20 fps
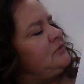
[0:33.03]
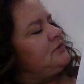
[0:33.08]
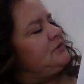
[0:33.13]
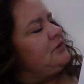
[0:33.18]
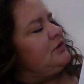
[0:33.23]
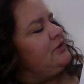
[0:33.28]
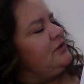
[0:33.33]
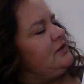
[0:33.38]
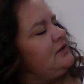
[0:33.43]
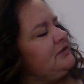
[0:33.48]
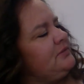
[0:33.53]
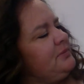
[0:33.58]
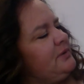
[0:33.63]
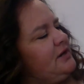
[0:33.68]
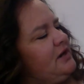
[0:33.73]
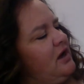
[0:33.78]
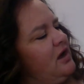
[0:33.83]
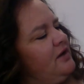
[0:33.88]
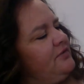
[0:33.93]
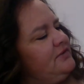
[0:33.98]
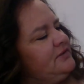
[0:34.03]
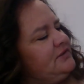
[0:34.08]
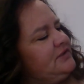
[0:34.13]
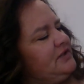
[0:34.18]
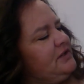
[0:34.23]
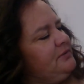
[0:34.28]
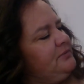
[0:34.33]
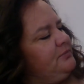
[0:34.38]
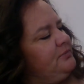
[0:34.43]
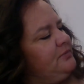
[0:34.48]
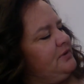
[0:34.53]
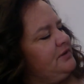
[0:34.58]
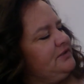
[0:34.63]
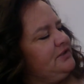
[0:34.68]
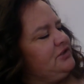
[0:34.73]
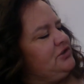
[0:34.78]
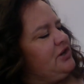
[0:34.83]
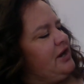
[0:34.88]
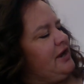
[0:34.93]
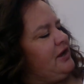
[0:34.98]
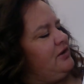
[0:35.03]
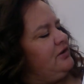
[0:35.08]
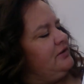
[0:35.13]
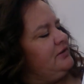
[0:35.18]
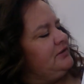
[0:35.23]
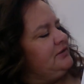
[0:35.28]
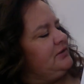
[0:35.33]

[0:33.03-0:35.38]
So this one obviously is a triangle,